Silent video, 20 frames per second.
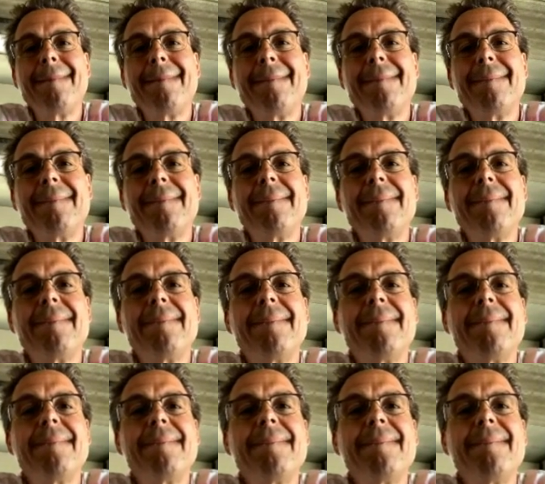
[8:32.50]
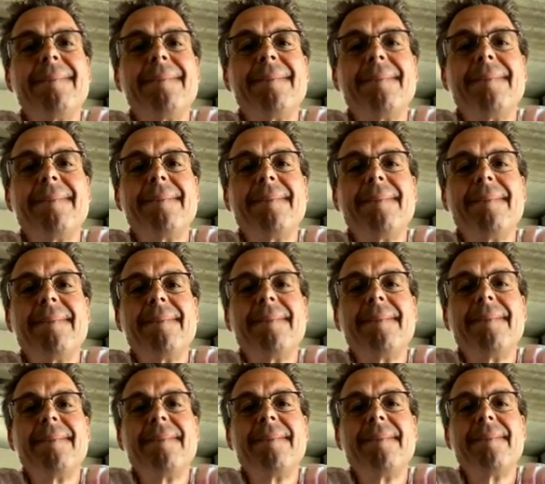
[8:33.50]

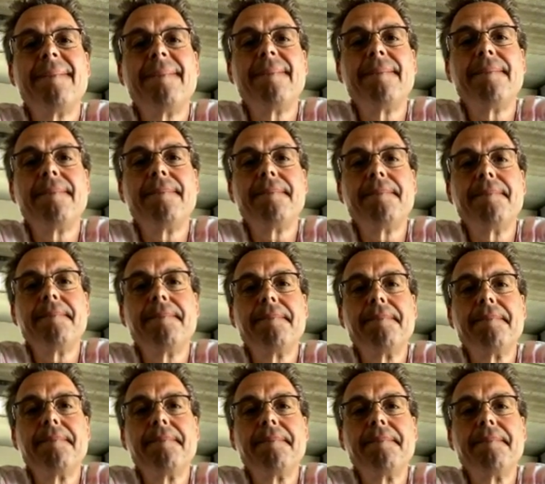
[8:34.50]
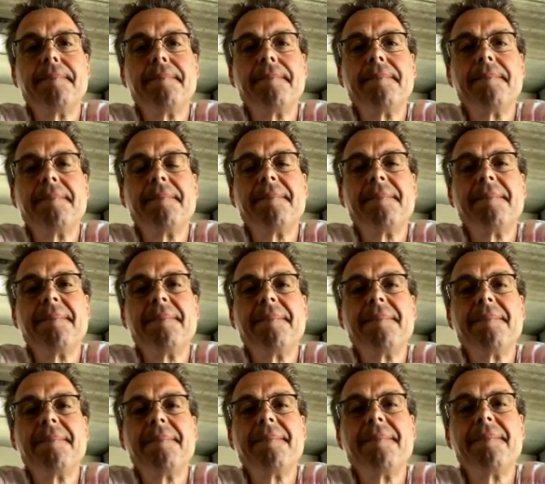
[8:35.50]

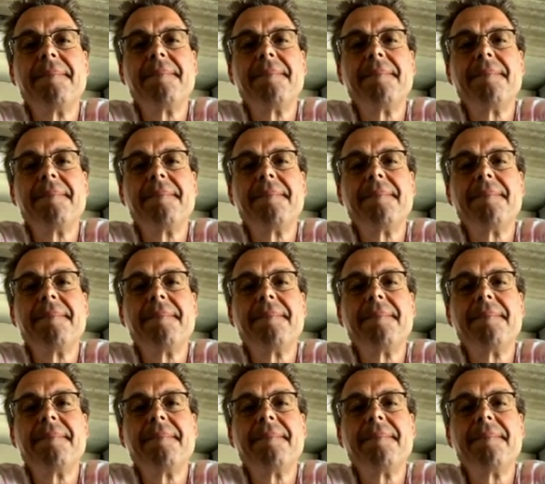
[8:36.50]
(not speaking)